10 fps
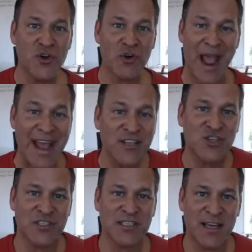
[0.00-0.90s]
your
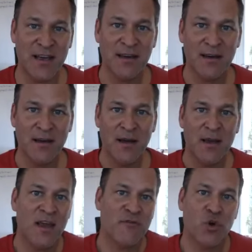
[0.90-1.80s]
agency
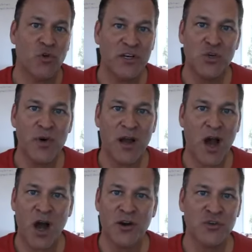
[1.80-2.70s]
if you're only doing
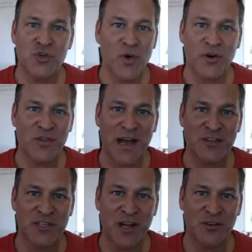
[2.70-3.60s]
$100,000,
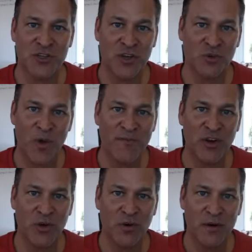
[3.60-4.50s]
$200,000 a year in
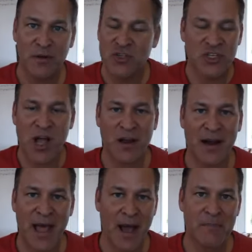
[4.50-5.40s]
revenue. Just not
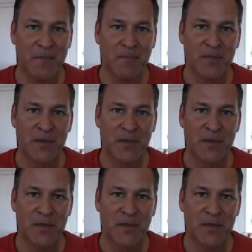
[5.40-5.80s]
gonna happen.